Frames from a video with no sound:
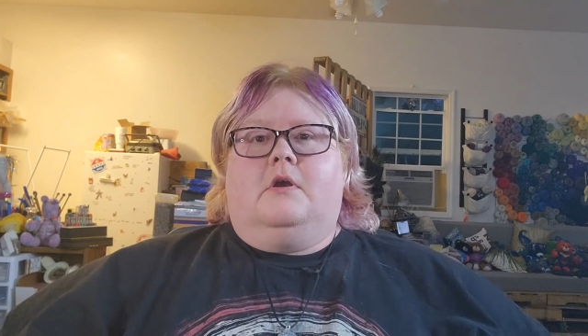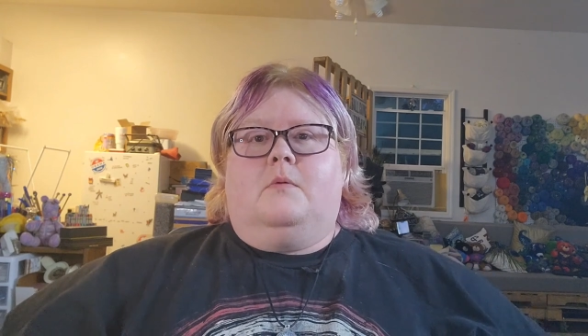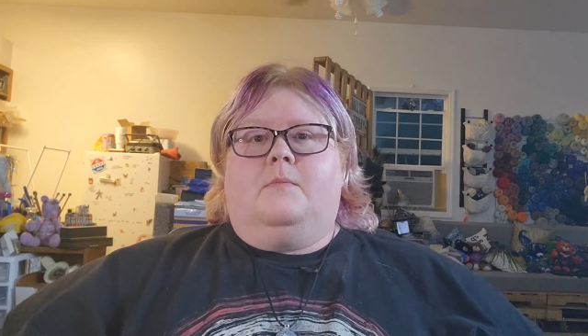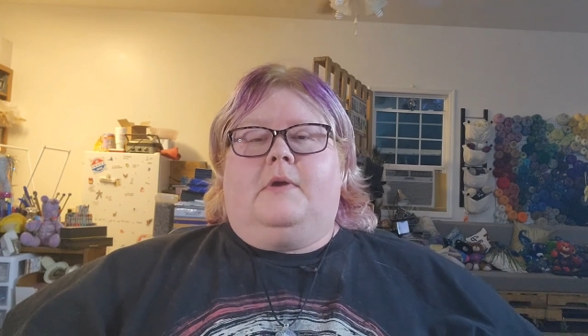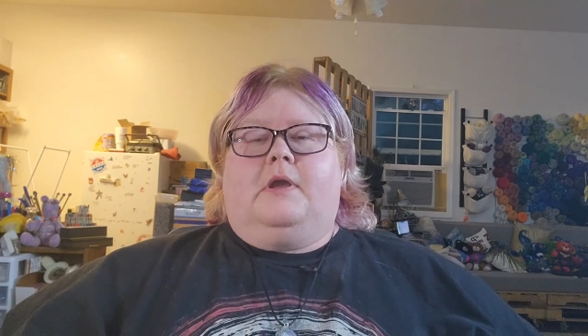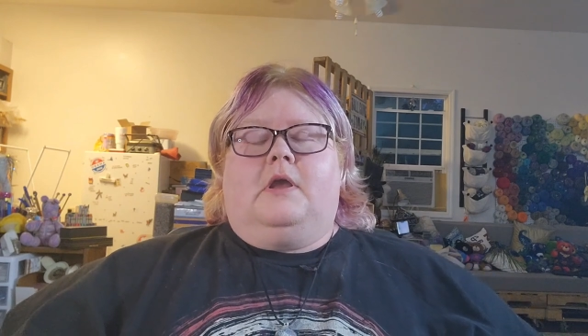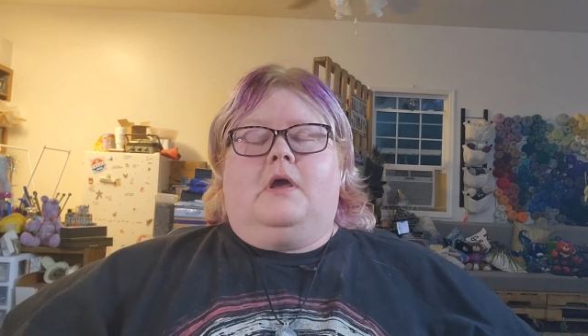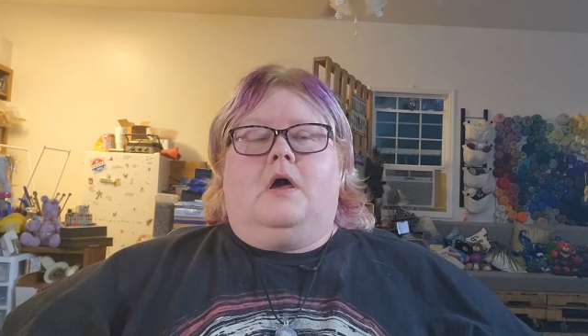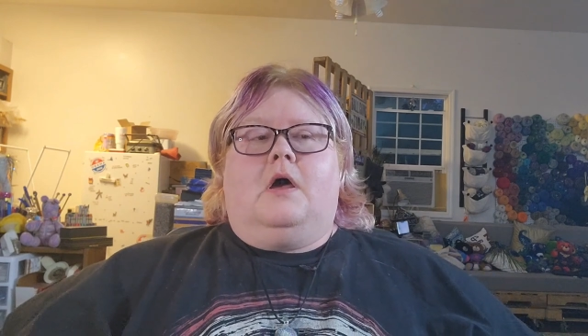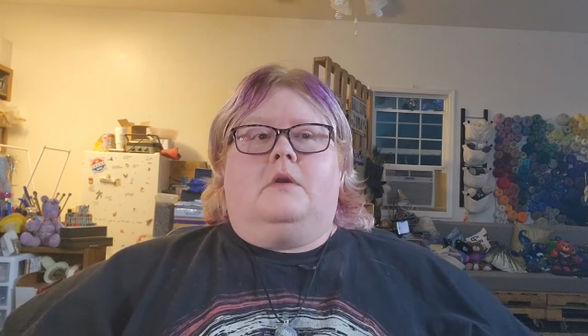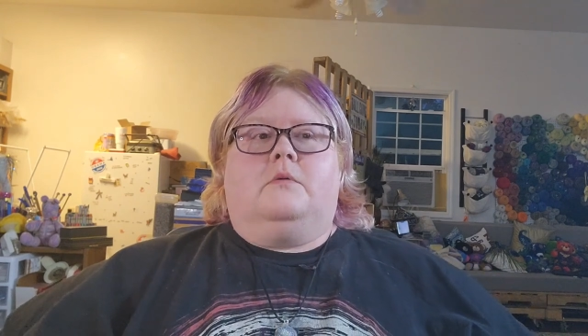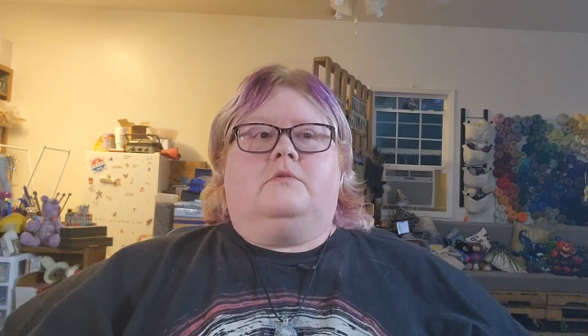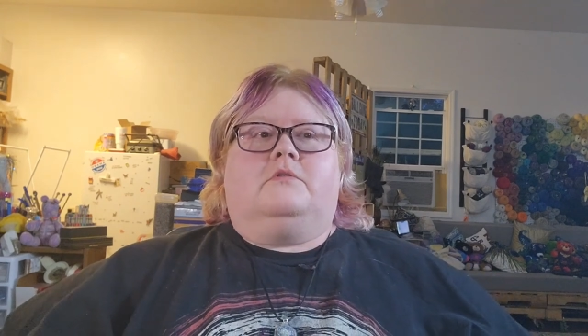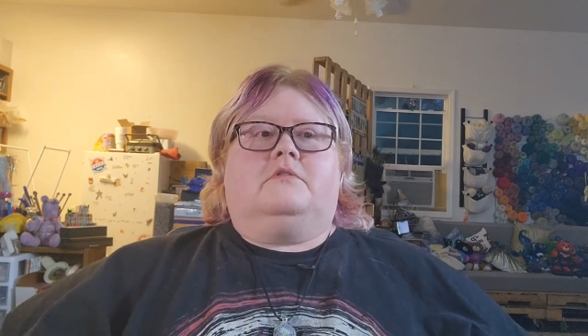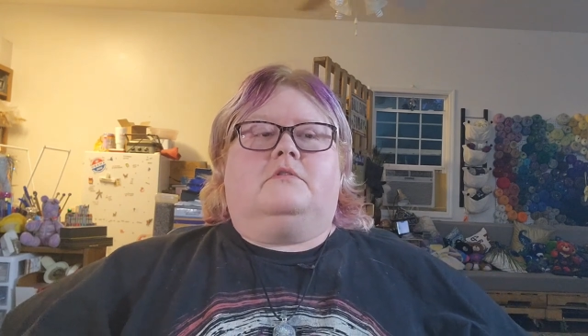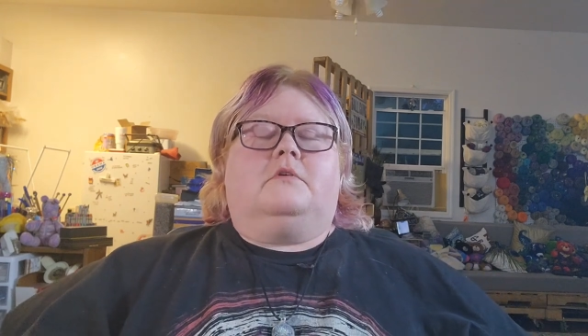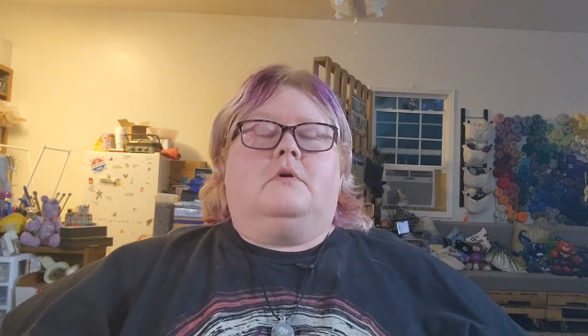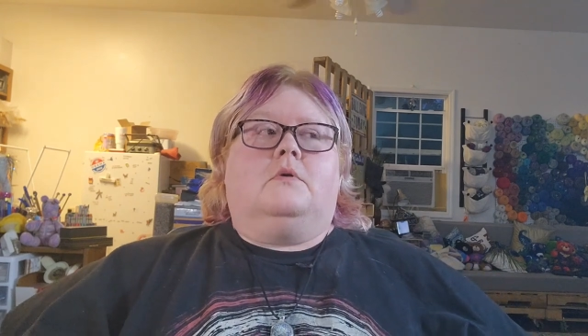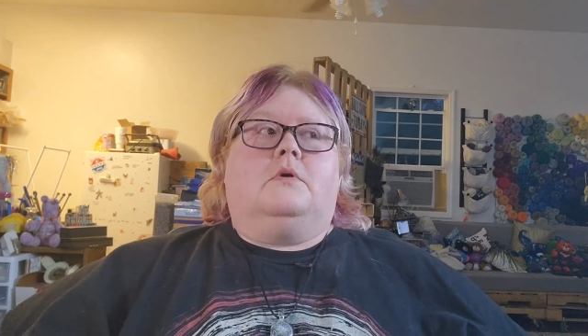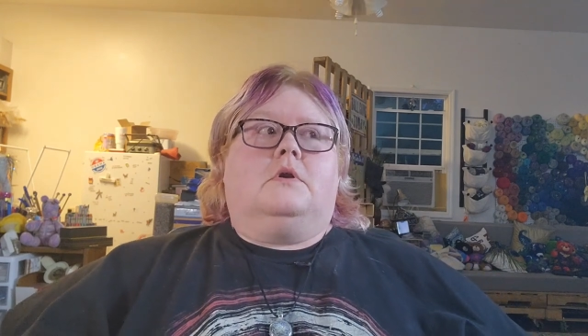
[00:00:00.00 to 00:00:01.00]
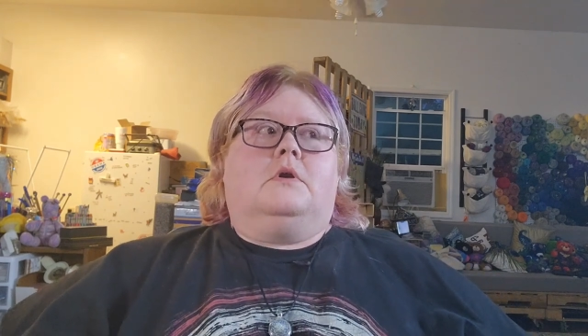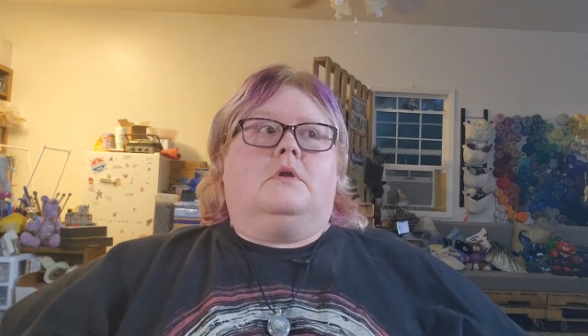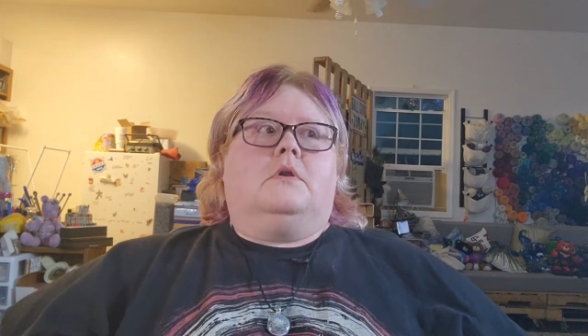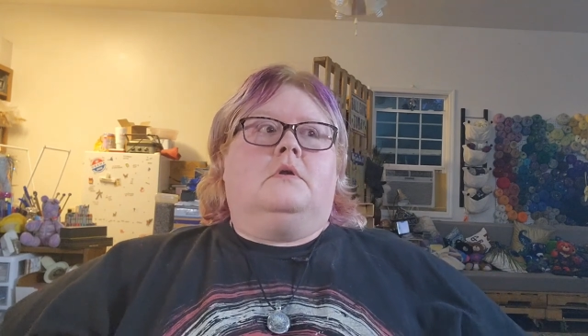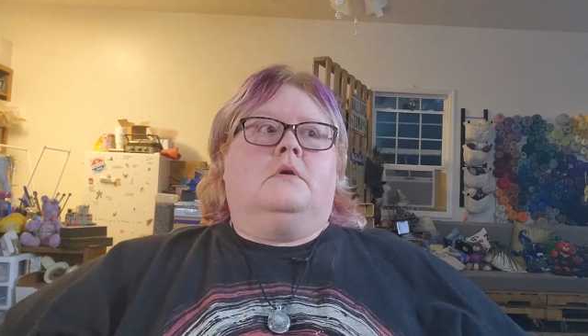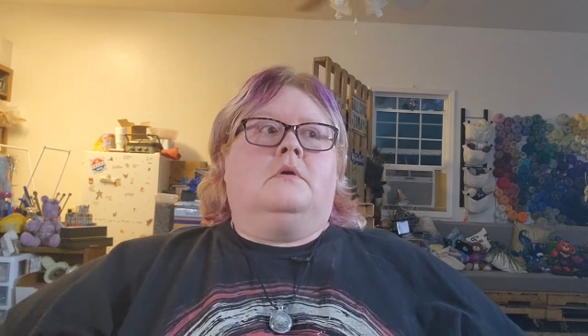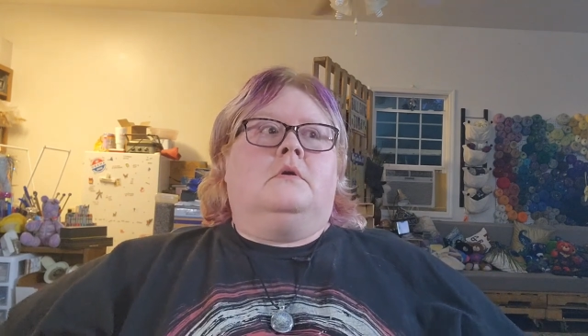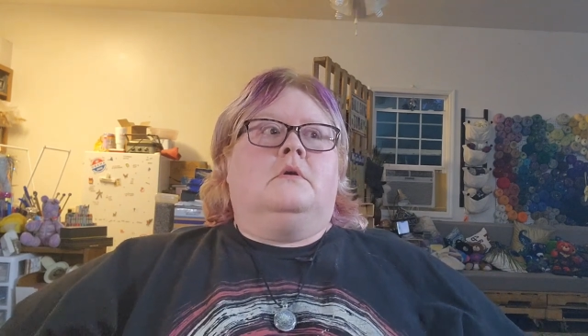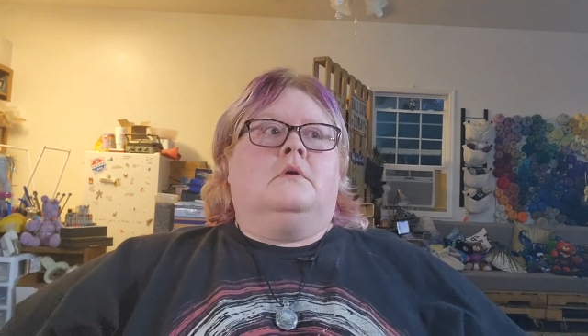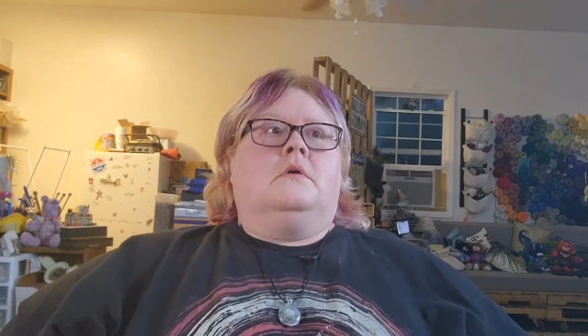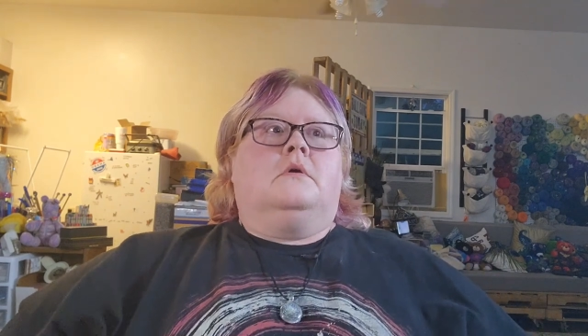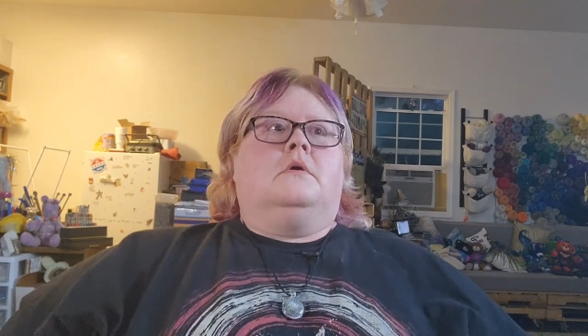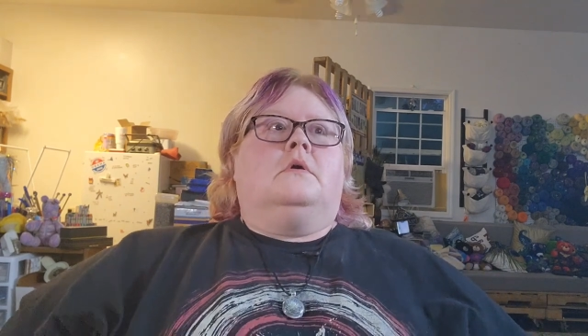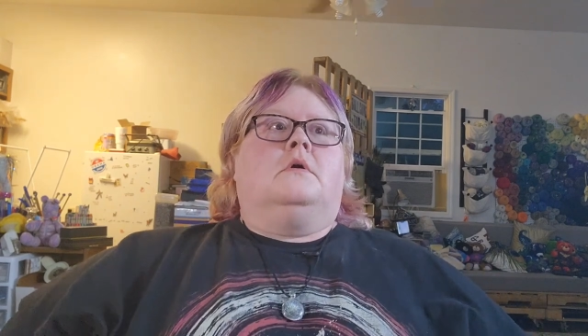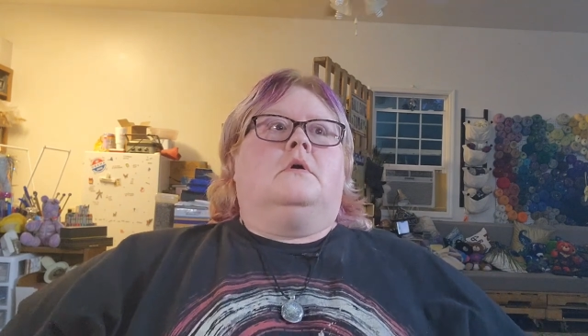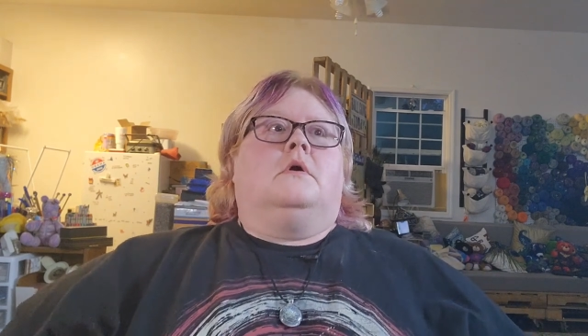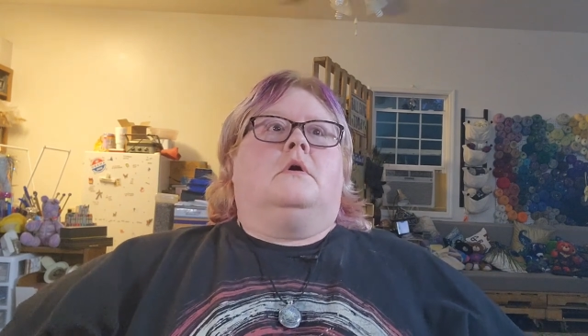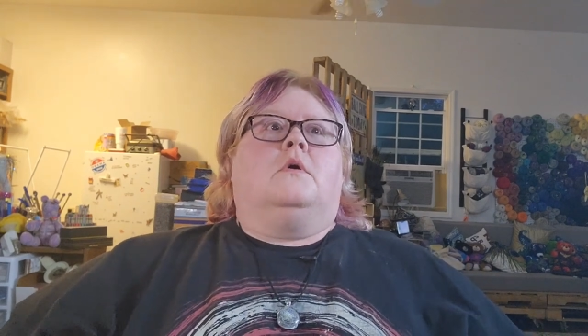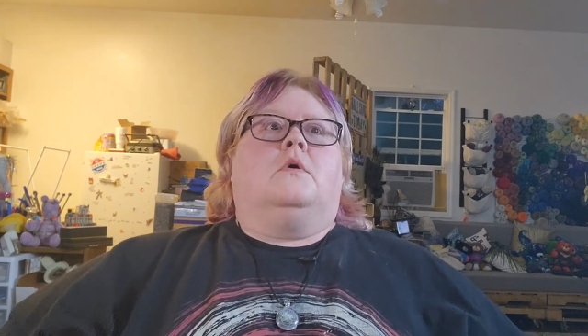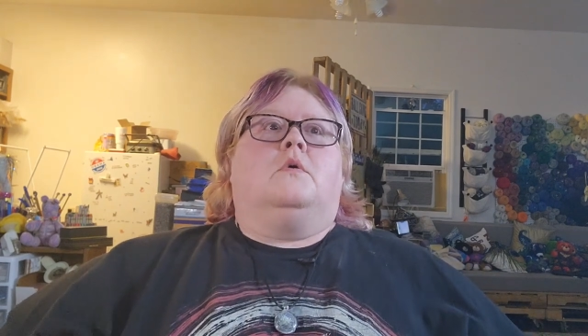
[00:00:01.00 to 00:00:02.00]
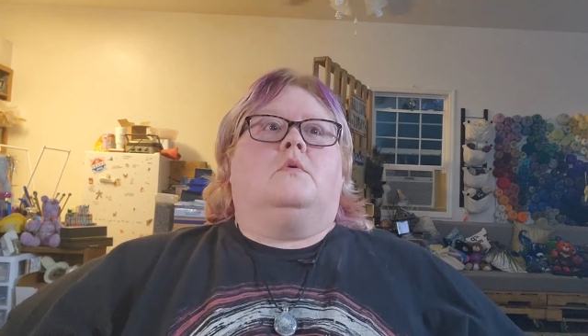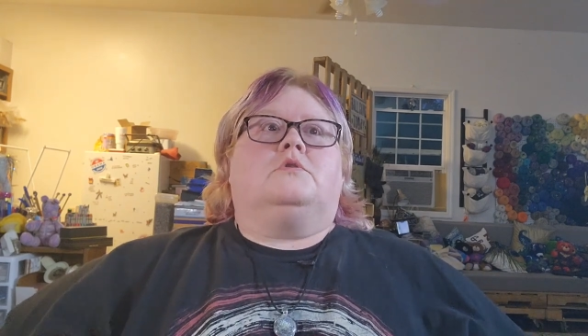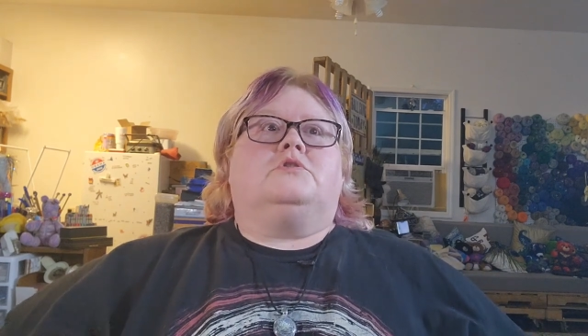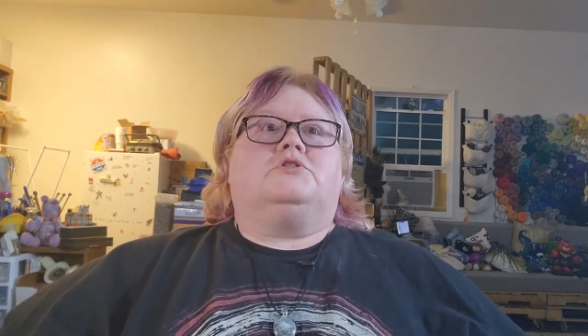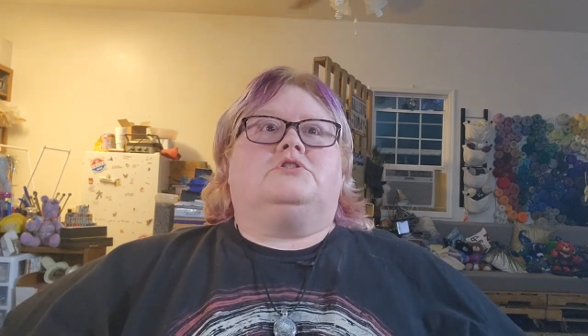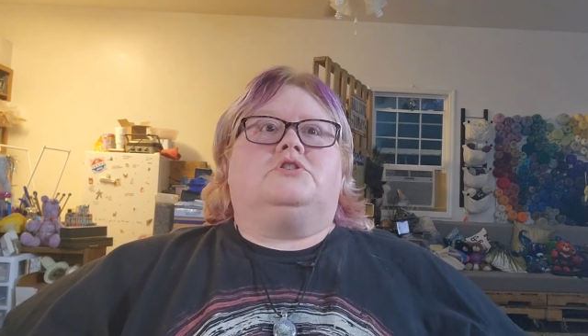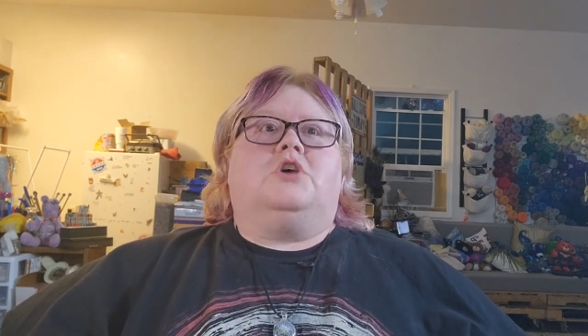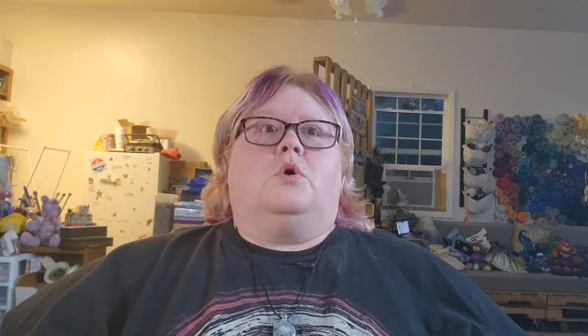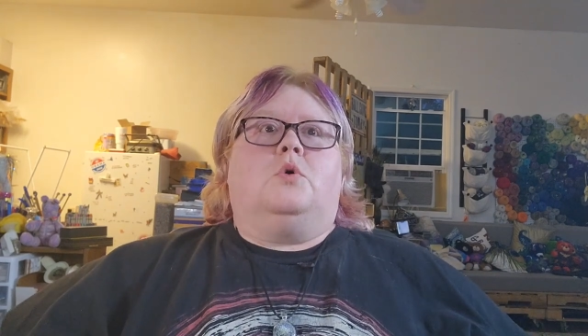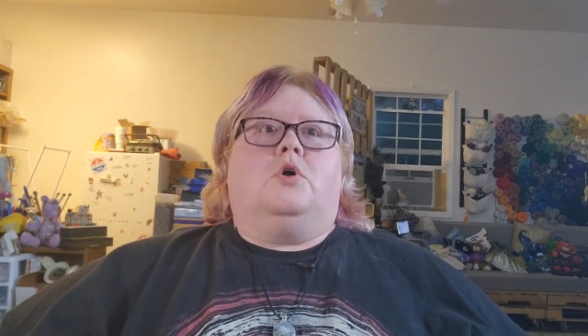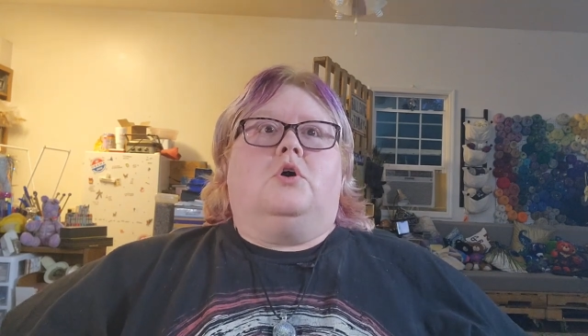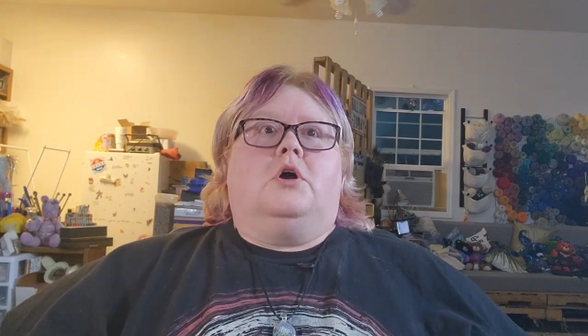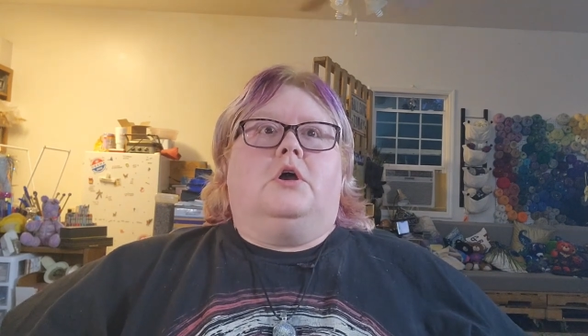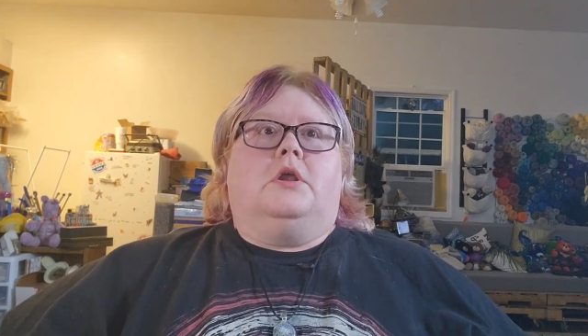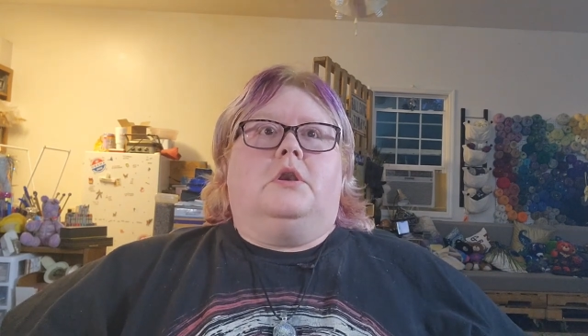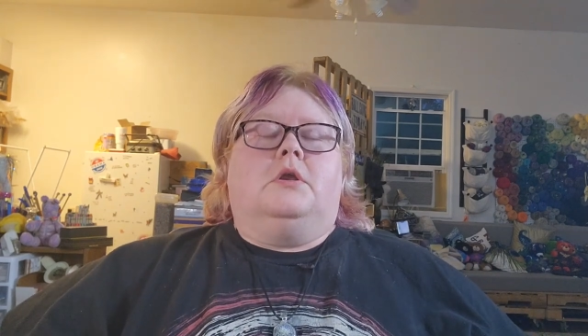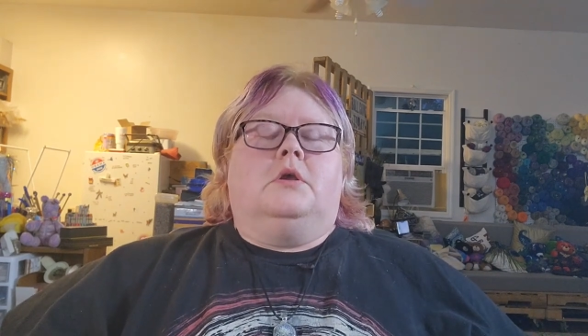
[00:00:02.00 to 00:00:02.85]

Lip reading: Oh my God, it was so good. Was so good.